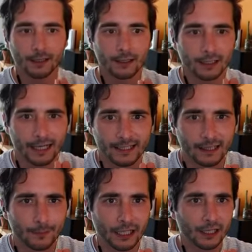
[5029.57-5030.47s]
like I said in the
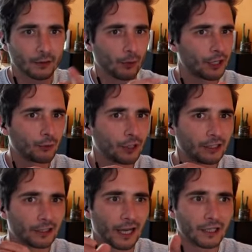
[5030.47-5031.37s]
beginning, when you create a
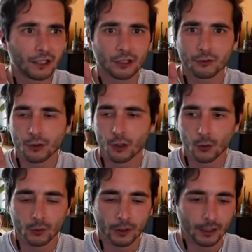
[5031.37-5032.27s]
line you need to know
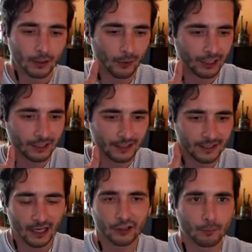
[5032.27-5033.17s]
what is the
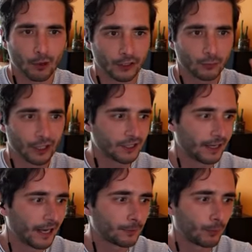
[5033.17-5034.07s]
starting point, what is the
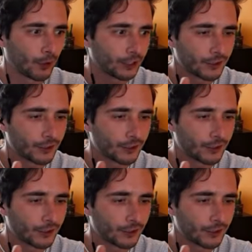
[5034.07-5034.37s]
end point,